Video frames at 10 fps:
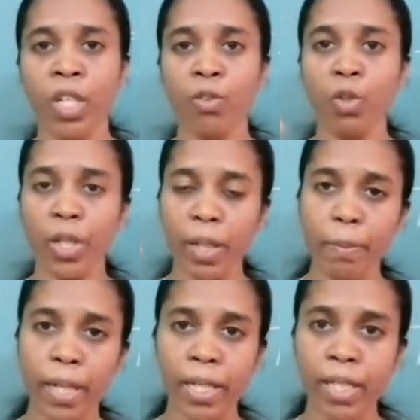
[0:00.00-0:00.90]
If you look at a
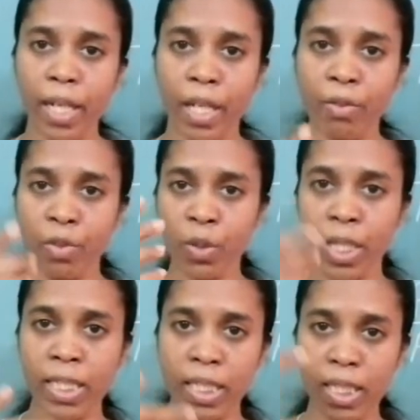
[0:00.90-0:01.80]
blunt knife, you
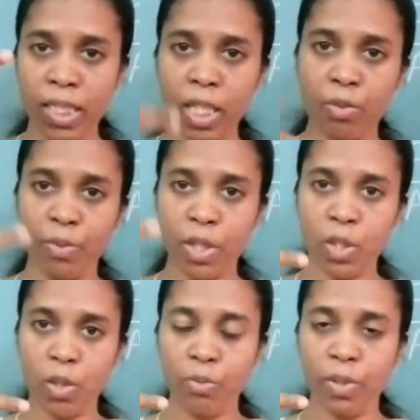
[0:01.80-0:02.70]
can see the
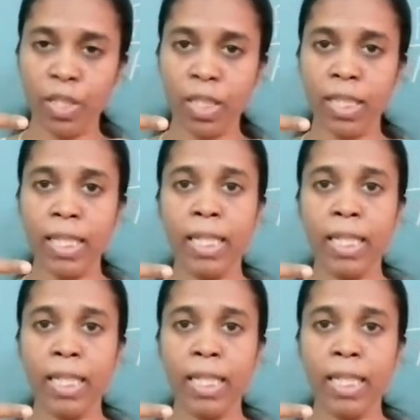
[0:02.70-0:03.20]
surface of it.